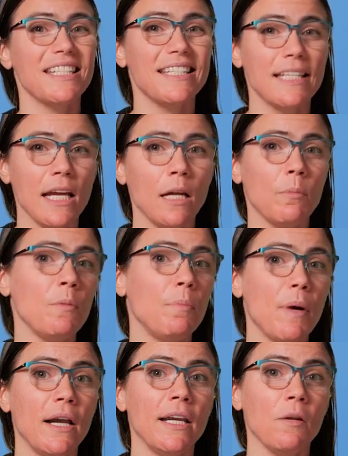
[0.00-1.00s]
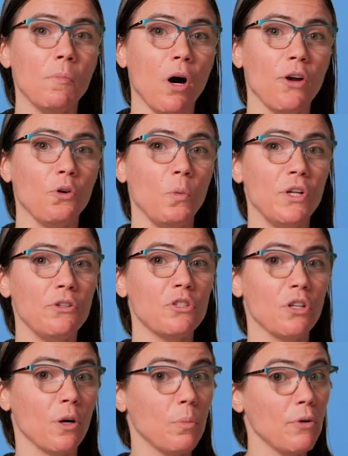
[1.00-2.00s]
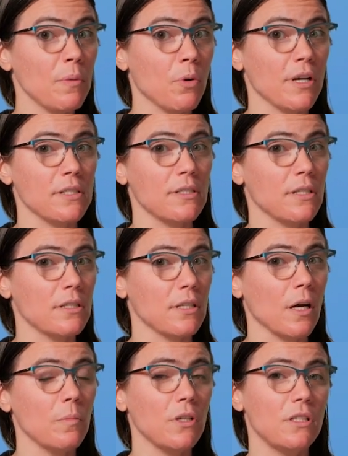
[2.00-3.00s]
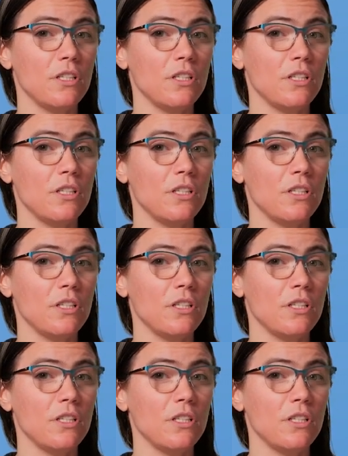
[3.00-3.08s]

same embedding model we used in our pre-processing step